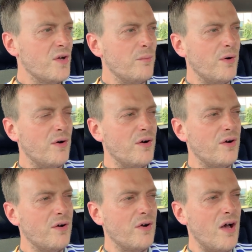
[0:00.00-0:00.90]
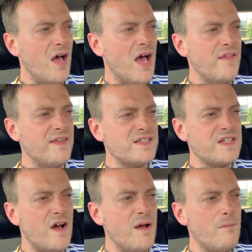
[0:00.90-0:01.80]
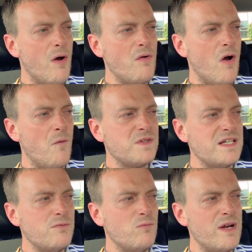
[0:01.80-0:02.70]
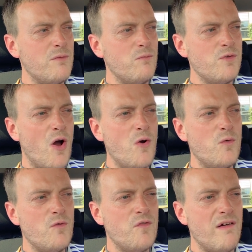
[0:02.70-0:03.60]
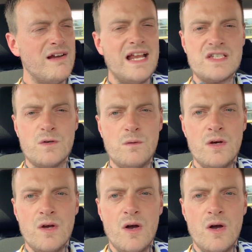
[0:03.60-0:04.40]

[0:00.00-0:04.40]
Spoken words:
but at this time, obviously, we know very little.